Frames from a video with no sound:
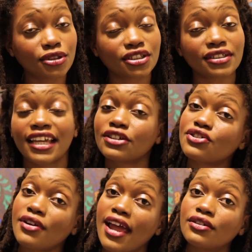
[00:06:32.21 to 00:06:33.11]
Would you like to
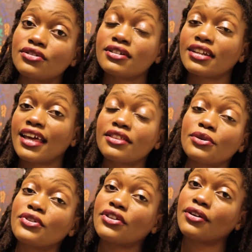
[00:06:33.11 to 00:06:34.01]
try out doing
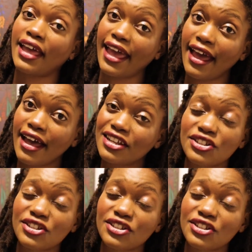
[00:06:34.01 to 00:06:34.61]
nothing with your hair?